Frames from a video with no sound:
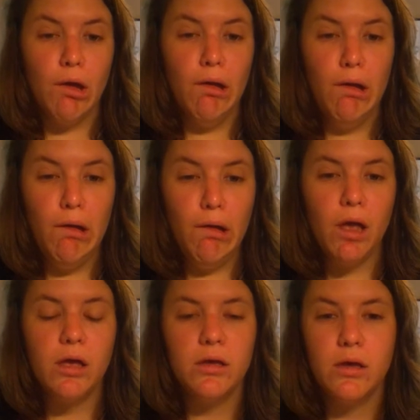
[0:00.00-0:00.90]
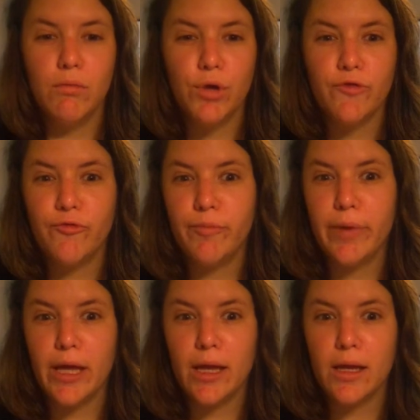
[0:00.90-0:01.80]
would have
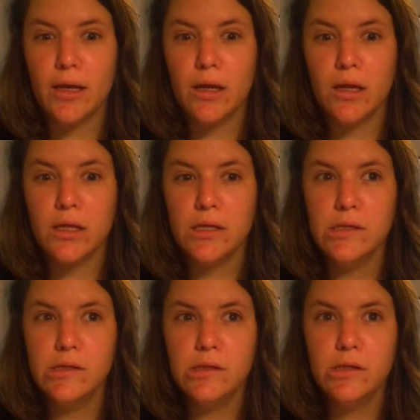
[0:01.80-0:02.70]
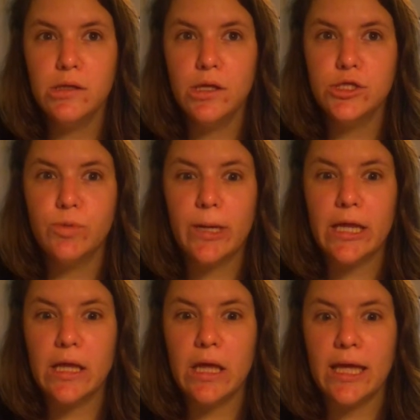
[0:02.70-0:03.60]
been
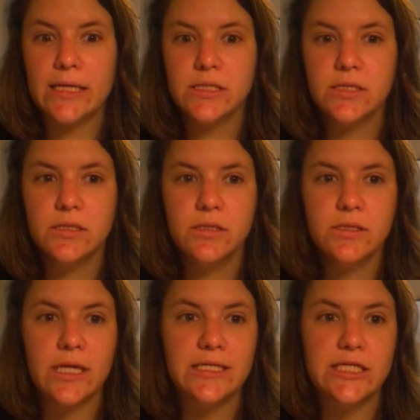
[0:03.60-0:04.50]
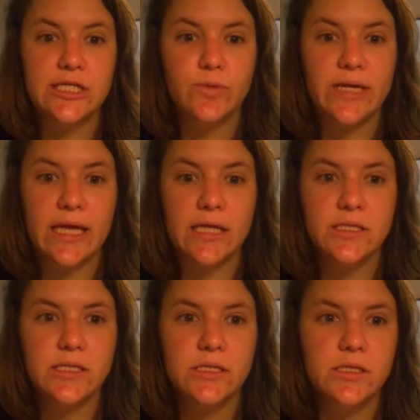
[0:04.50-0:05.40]
1928.